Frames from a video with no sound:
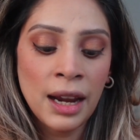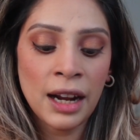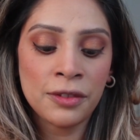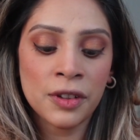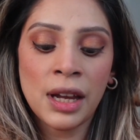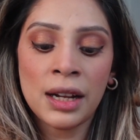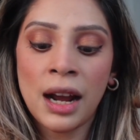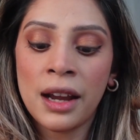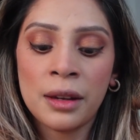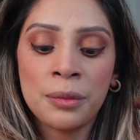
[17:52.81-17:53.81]
and for that
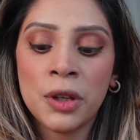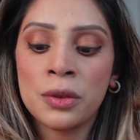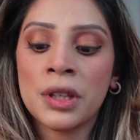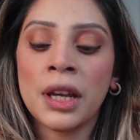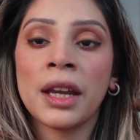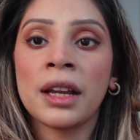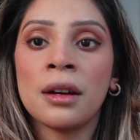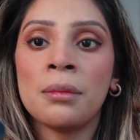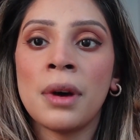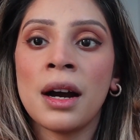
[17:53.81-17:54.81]
I am using
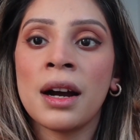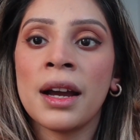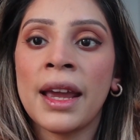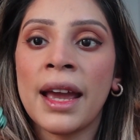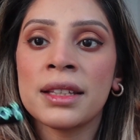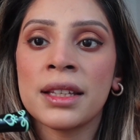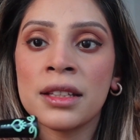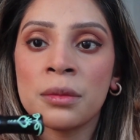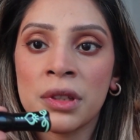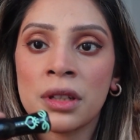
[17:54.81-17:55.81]
my
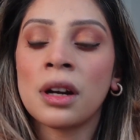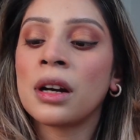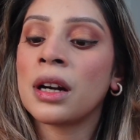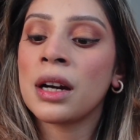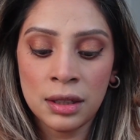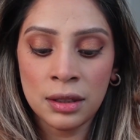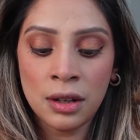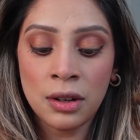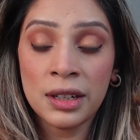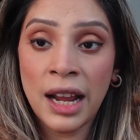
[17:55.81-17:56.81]
Essence mascara
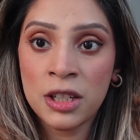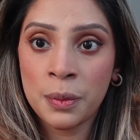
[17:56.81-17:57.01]
called Lash